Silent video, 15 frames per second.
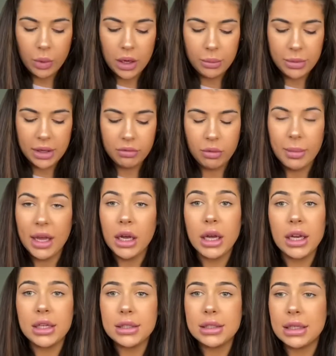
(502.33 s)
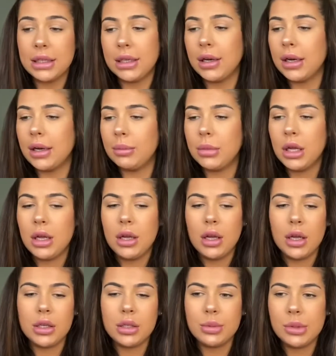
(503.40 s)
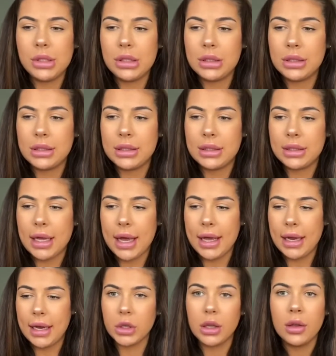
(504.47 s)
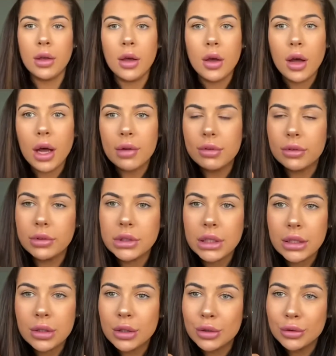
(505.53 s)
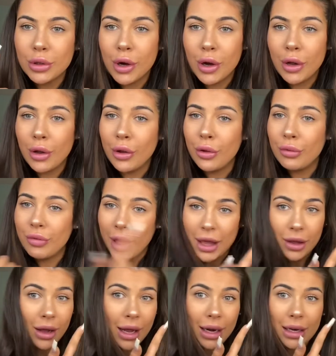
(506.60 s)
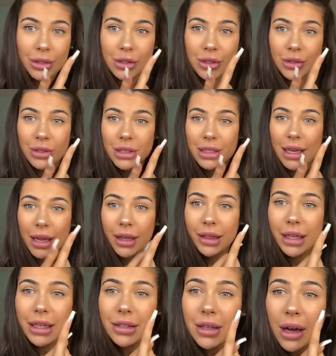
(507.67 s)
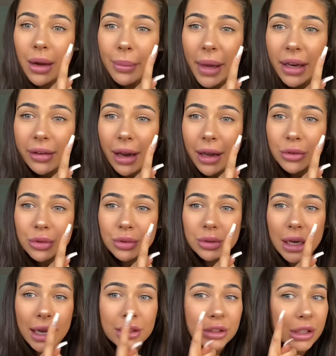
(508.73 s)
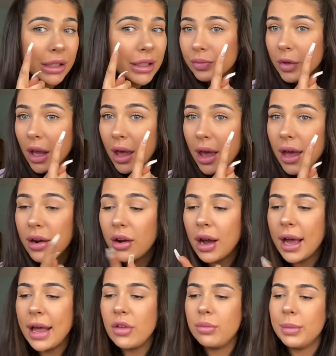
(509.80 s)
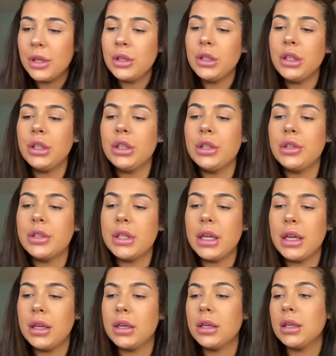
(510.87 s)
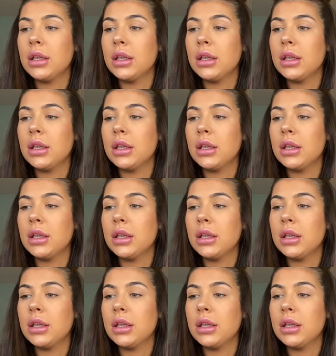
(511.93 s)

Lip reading: I'm waiting for my curlers to heat up, I just wanted to say I've obviously got no fake eyelashes on today. These are my natural lashes, and I have been using